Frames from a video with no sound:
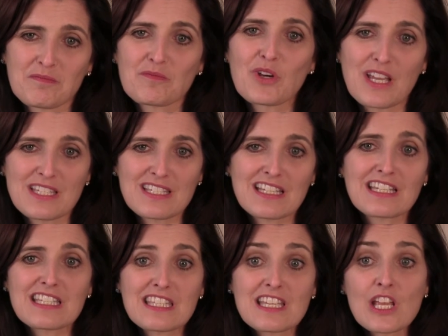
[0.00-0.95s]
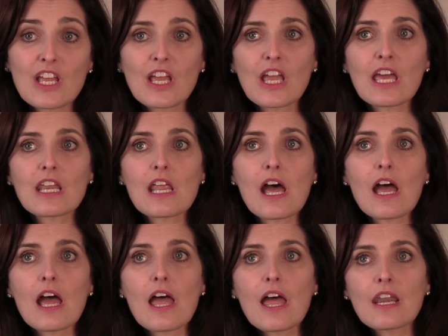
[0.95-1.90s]
risk, and
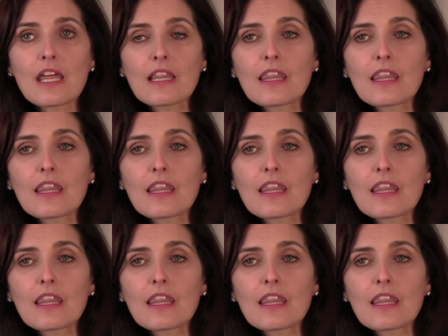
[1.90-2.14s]
I